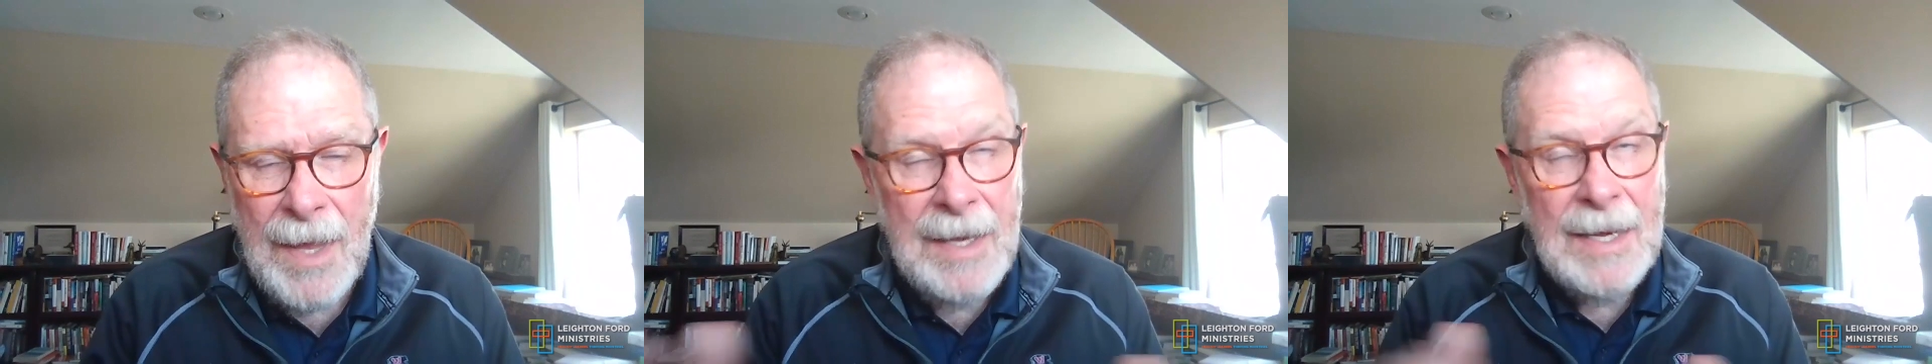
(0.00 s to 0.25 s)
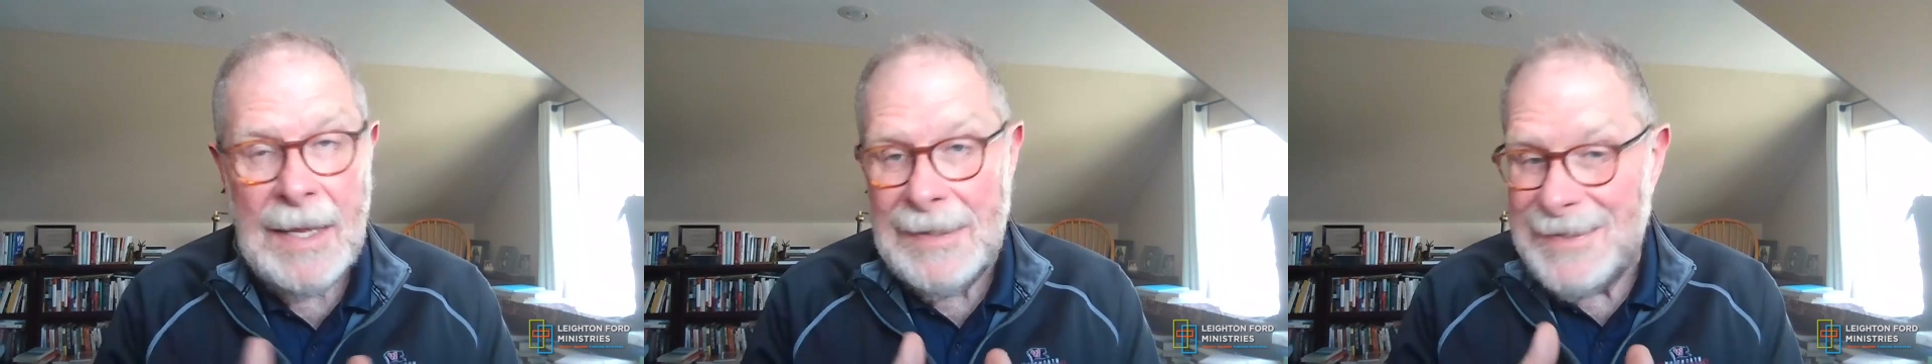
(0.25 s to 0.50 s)

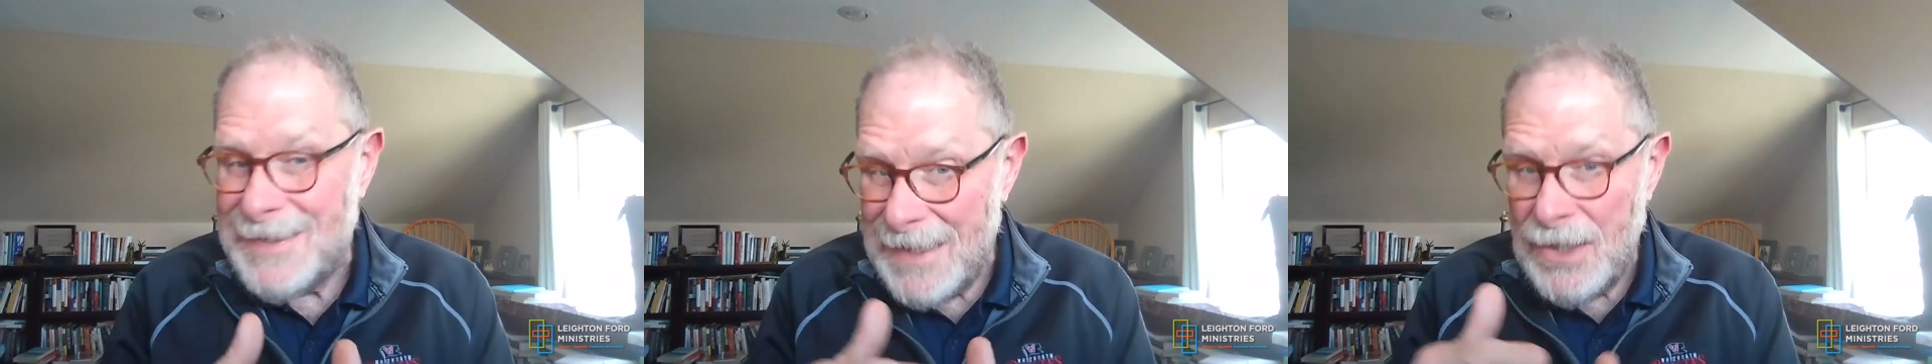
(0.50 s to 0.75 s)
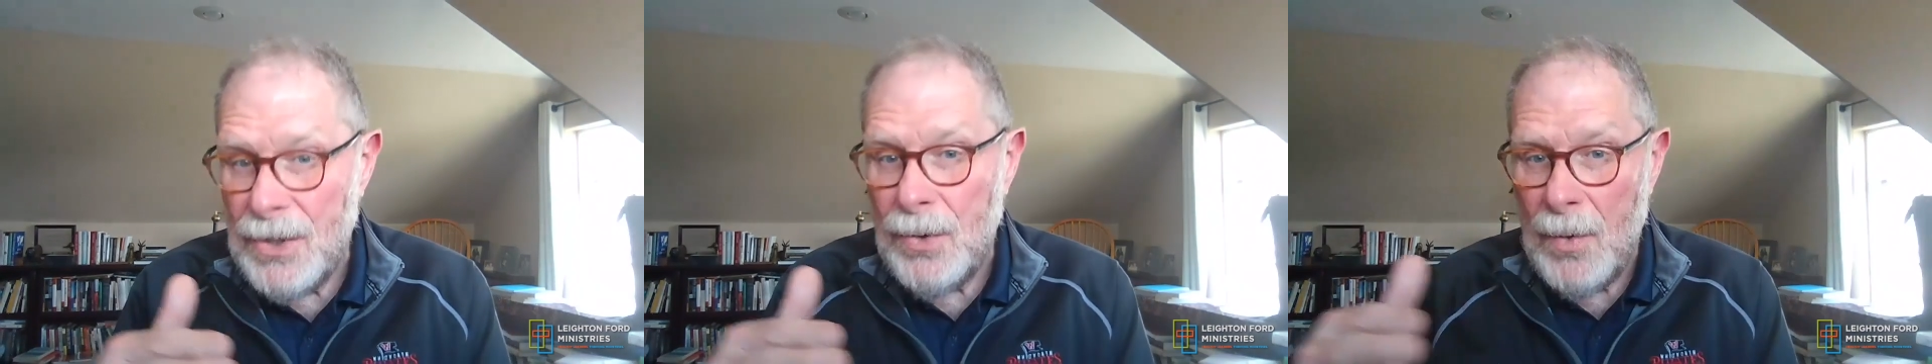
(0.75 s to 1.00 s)
and it
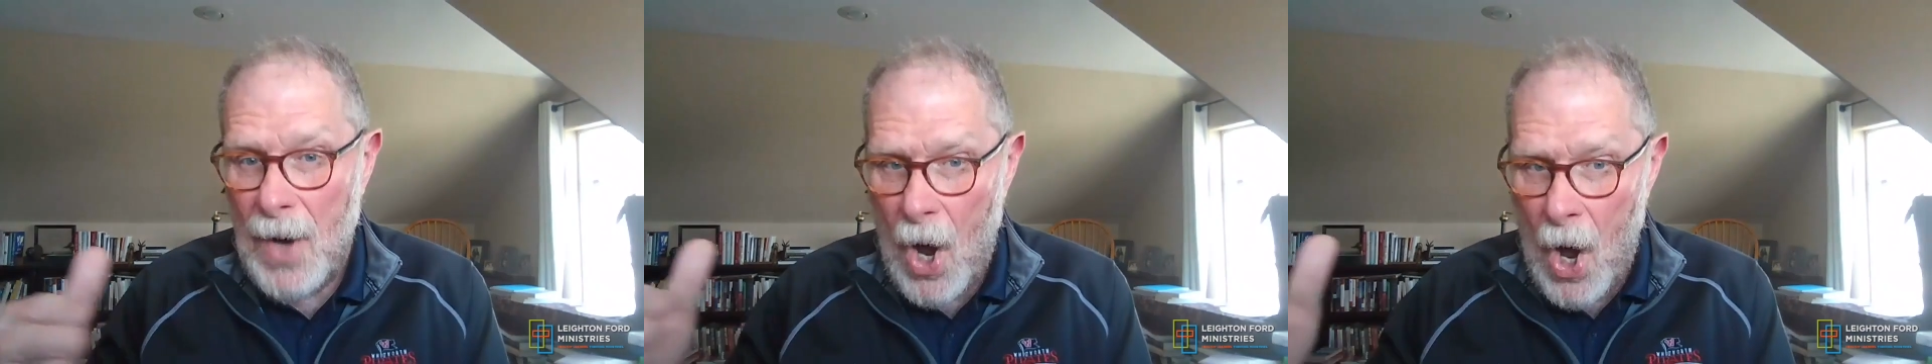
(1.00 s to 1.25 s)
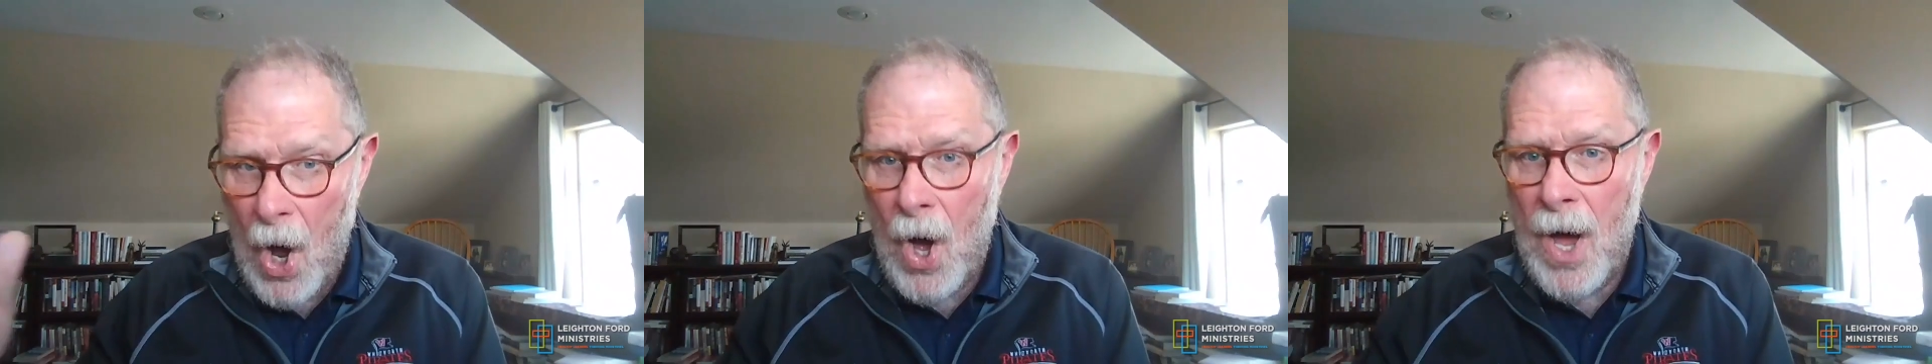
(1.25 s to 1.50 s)
continued
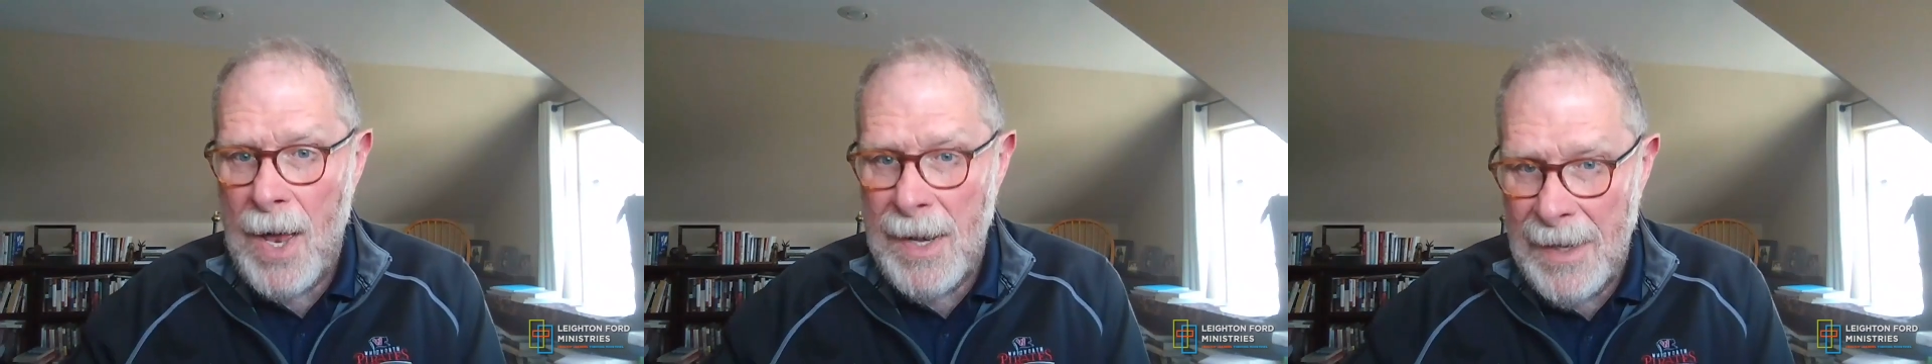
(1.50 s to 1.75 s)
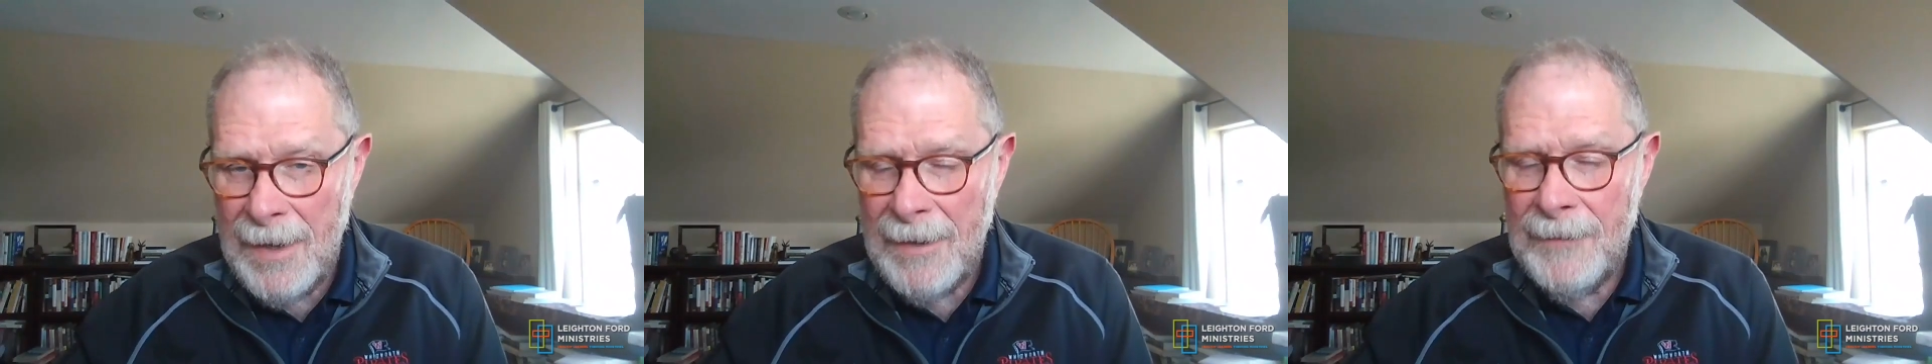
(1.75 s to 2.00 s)

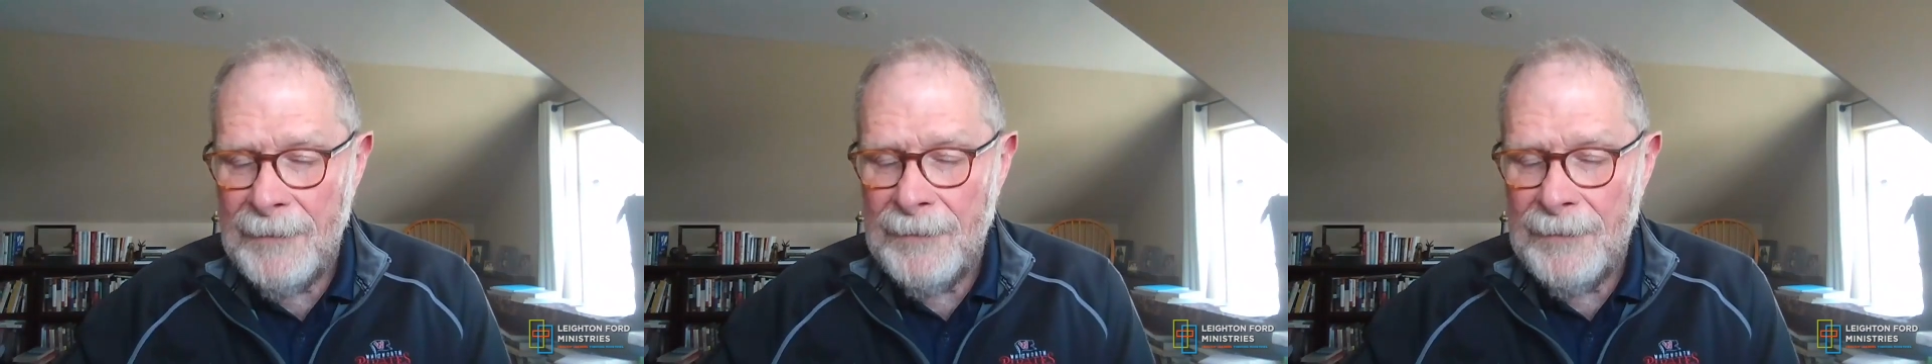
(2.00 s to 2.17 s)
on